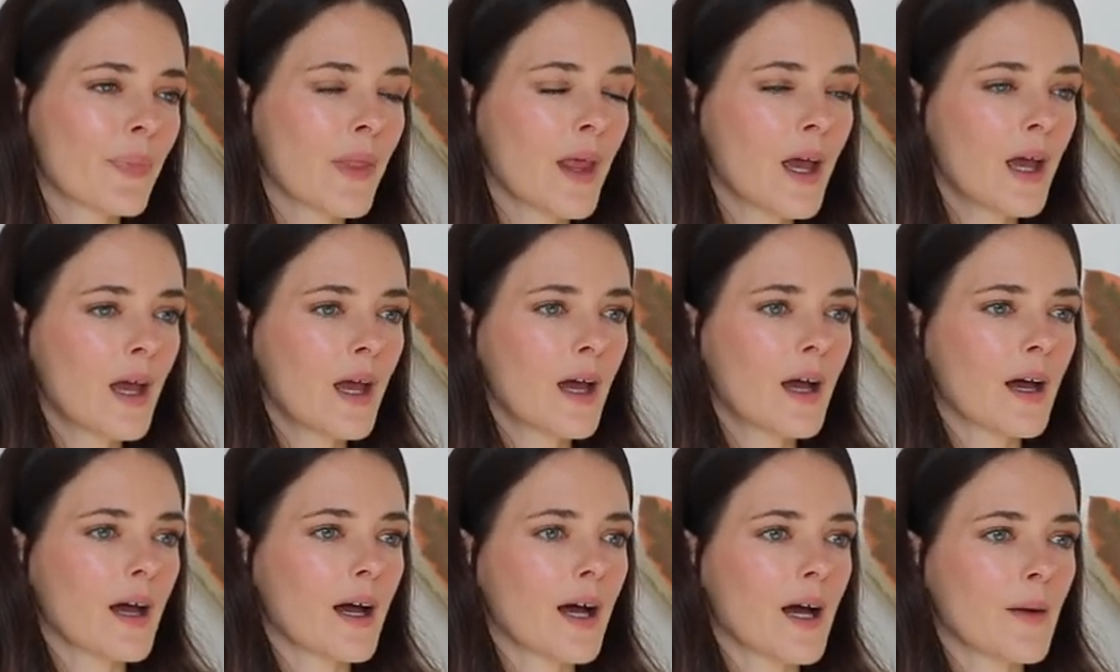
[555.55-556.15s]

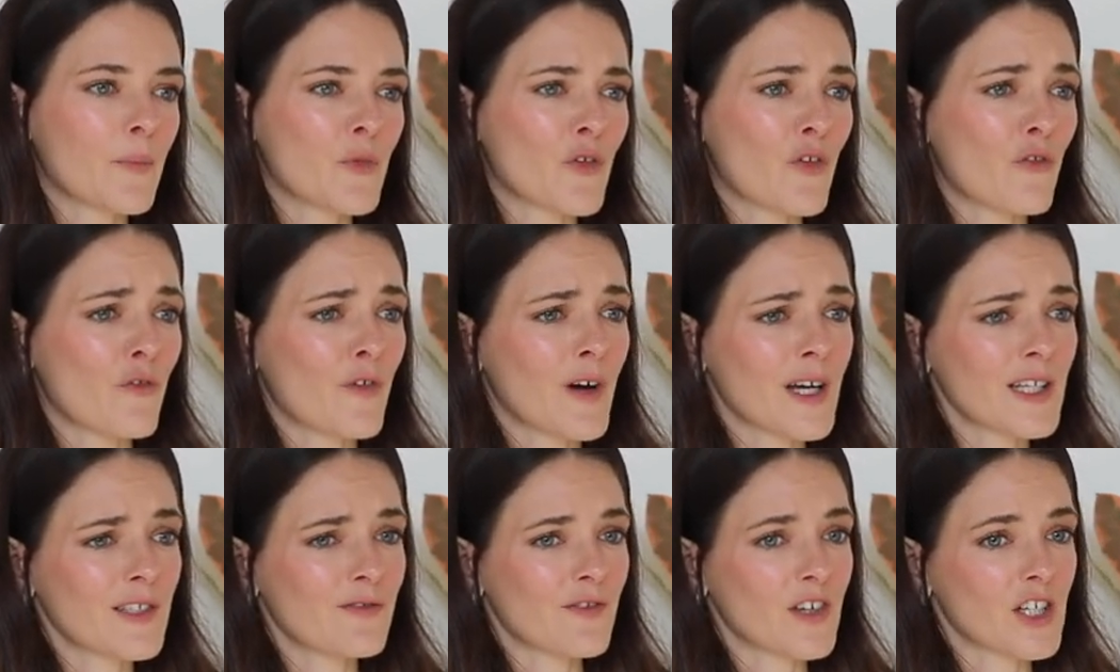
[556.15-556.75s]
For
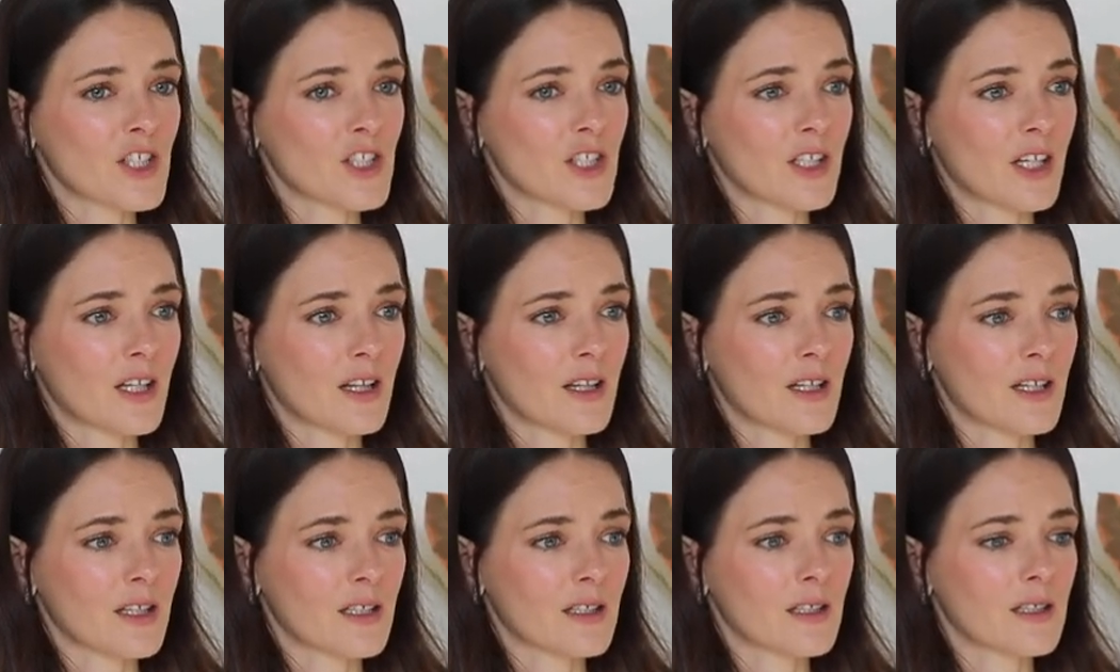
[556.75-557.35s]
fast fashion,
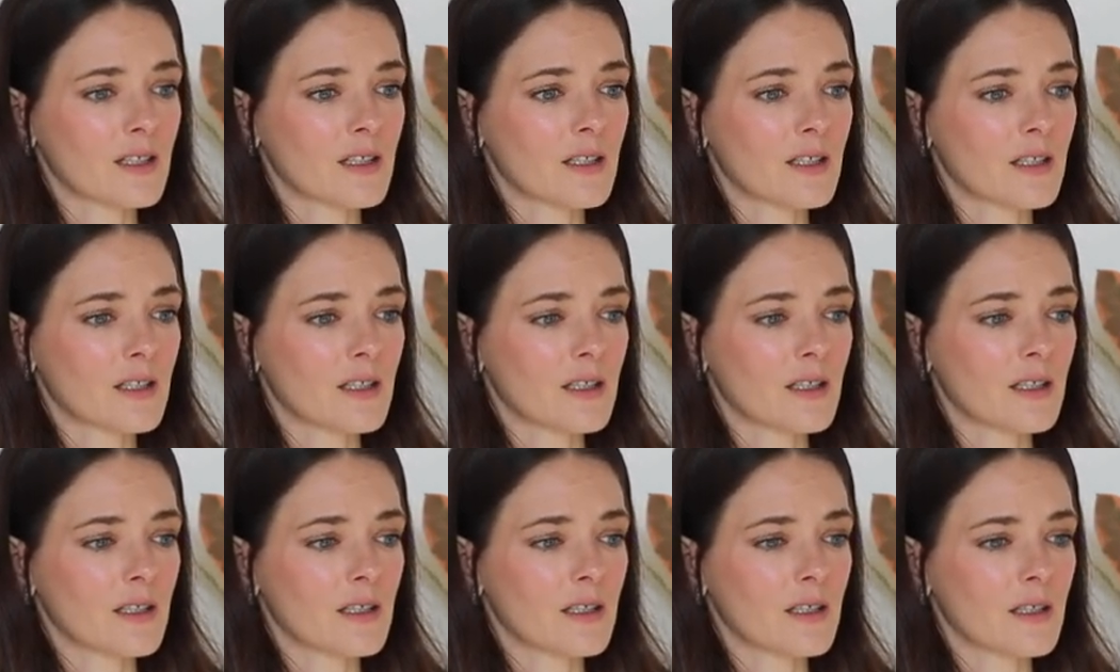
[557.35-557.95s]
I think
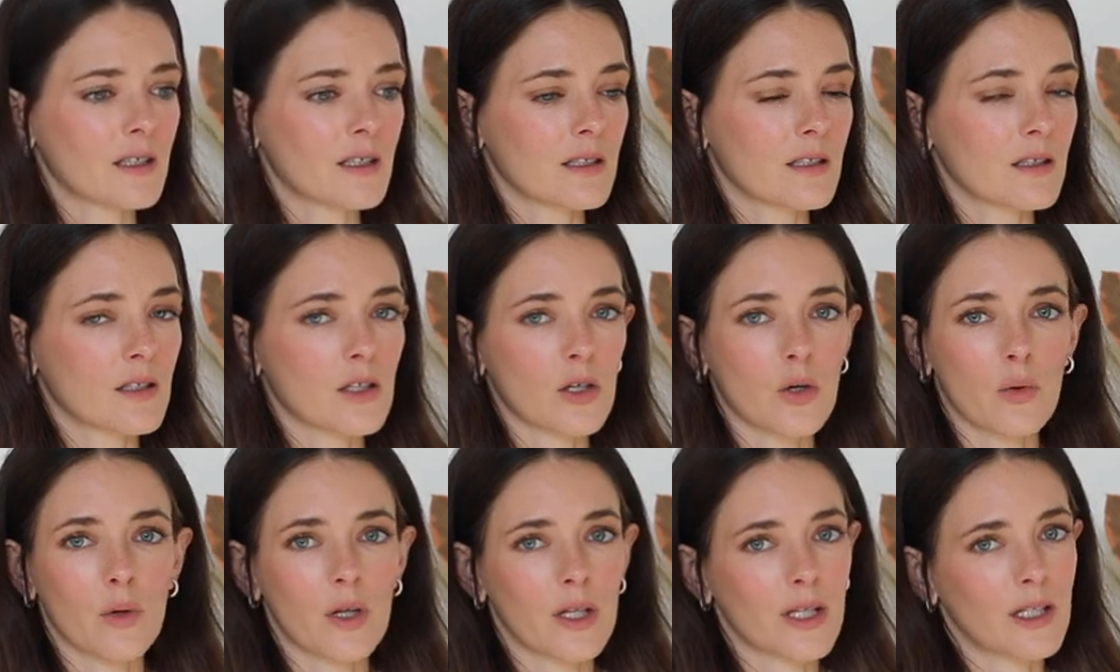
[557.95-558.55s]

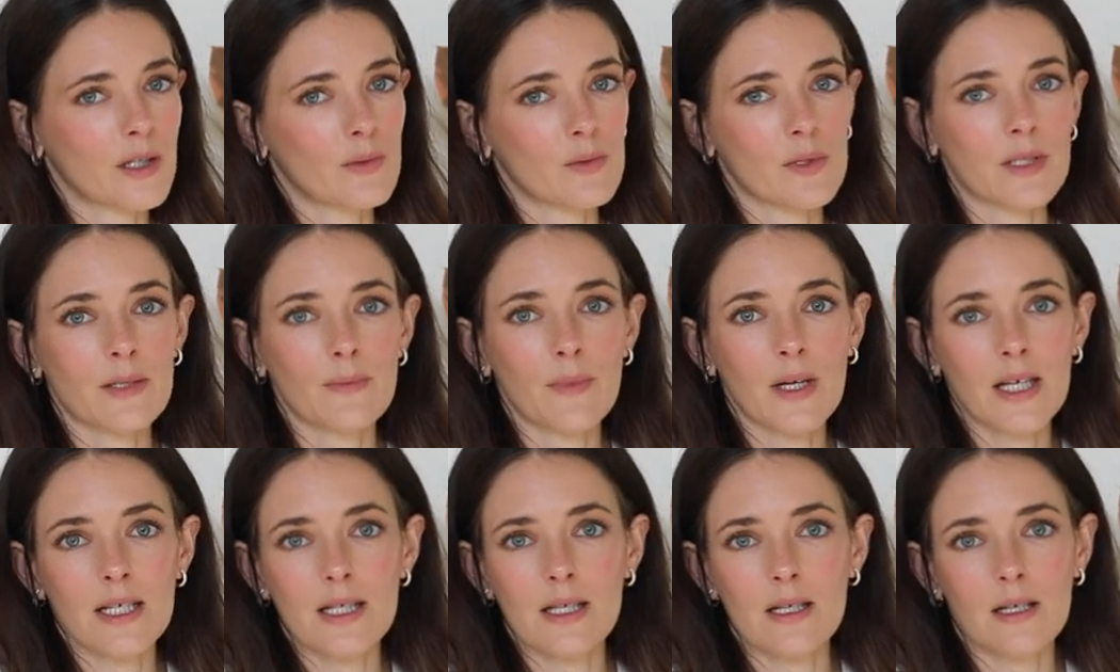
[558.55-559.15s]
the quality was
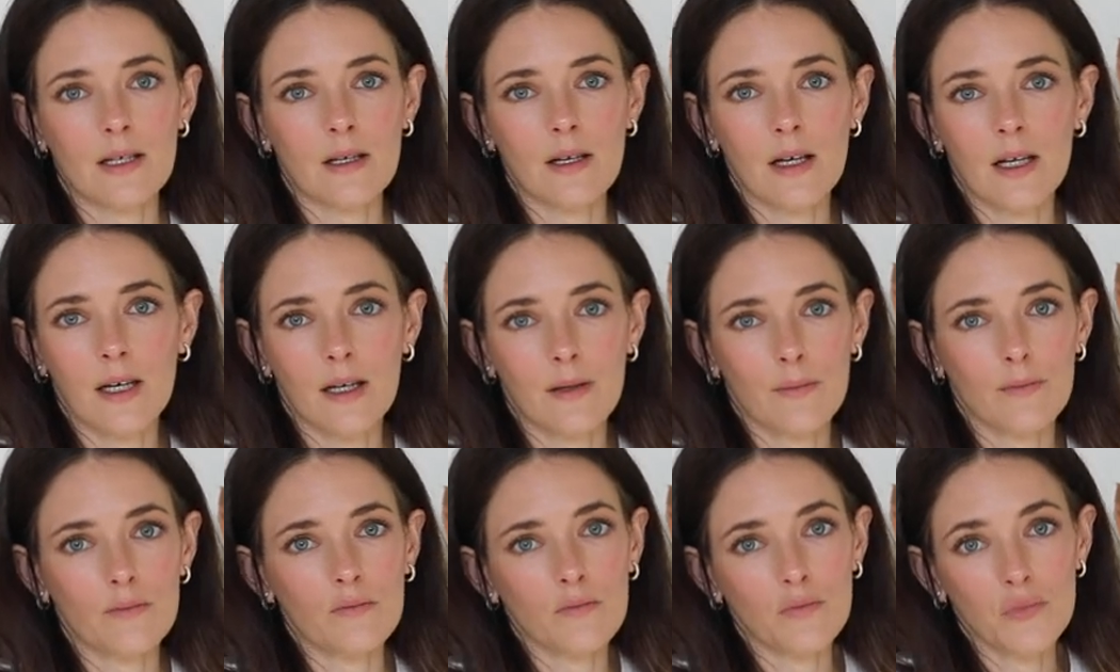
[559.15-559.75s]
amazing and
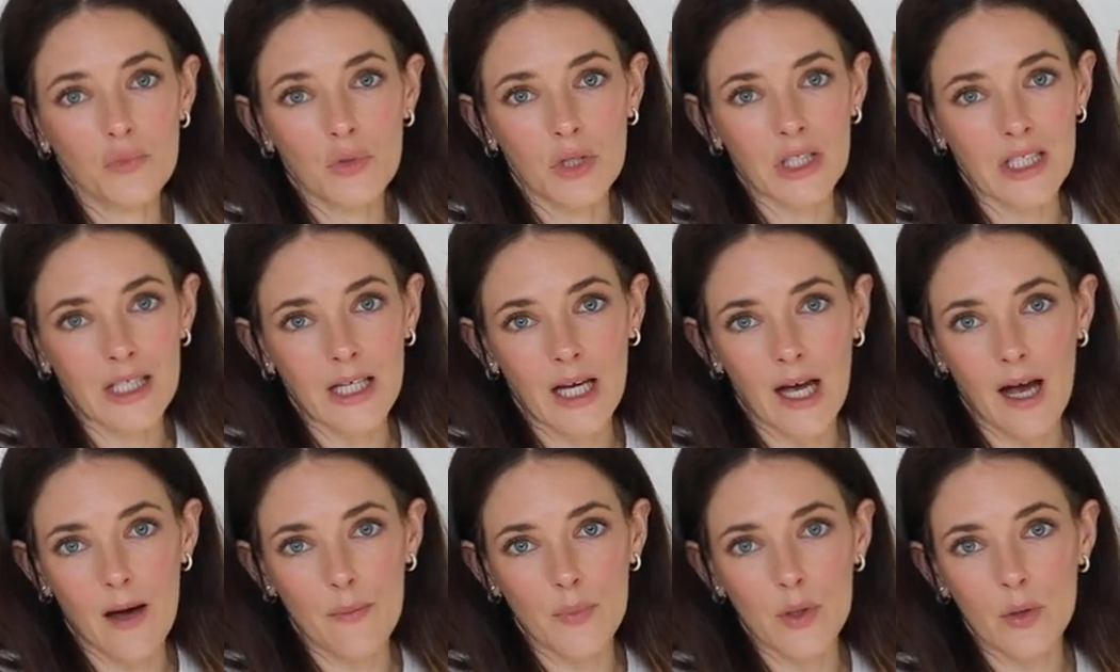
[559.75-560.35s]
I'm
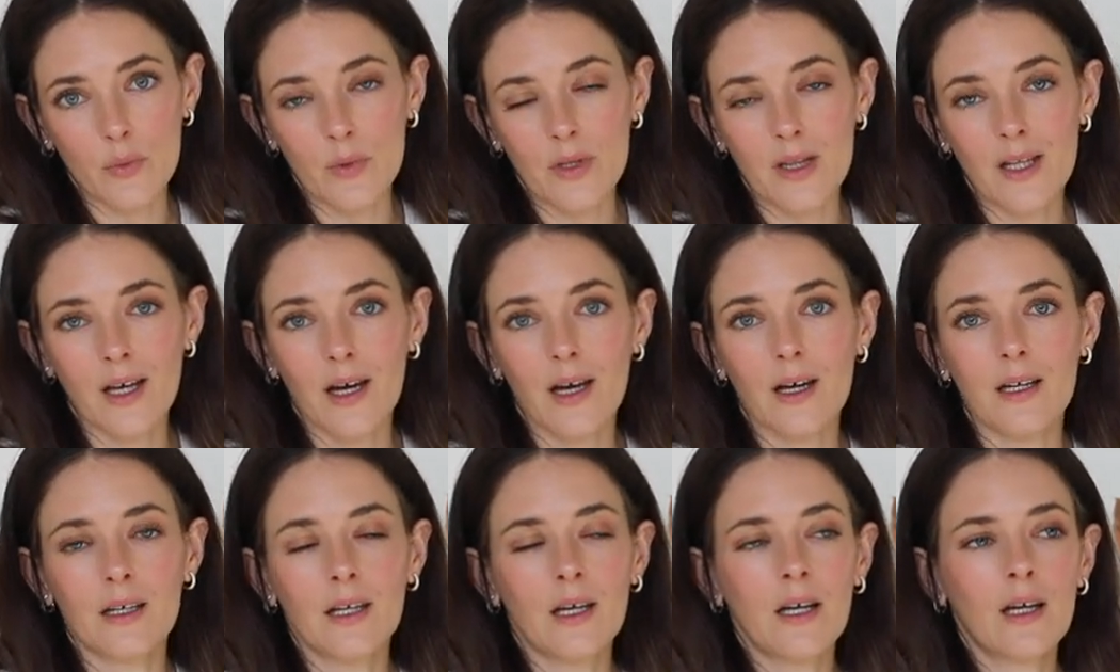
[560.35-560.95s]
really happy with
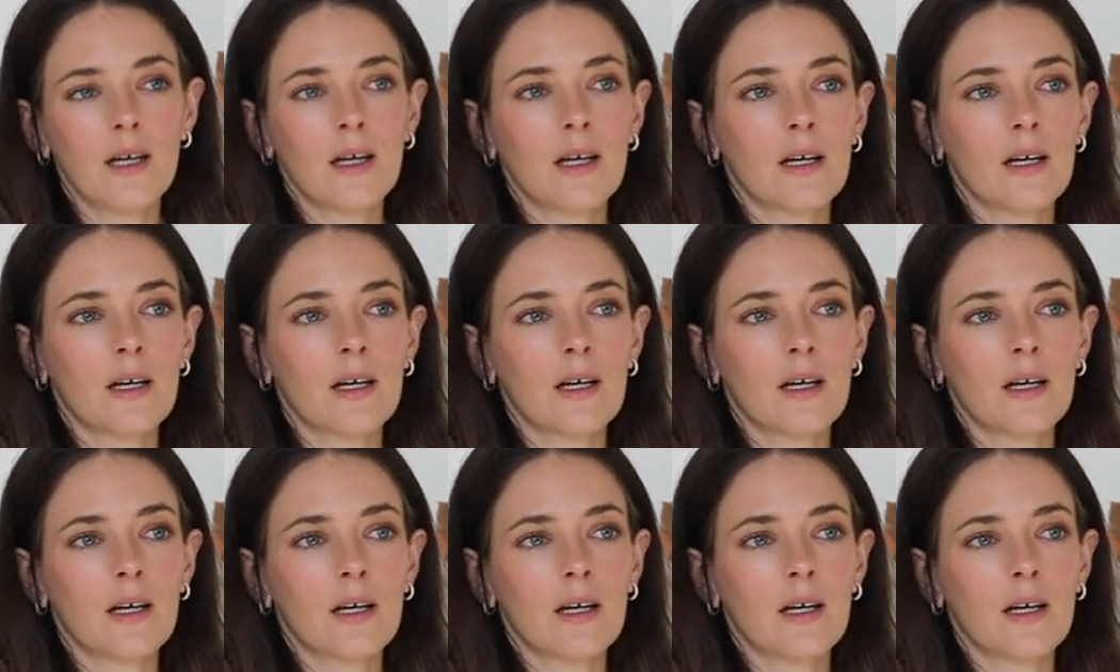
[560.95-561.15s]
that.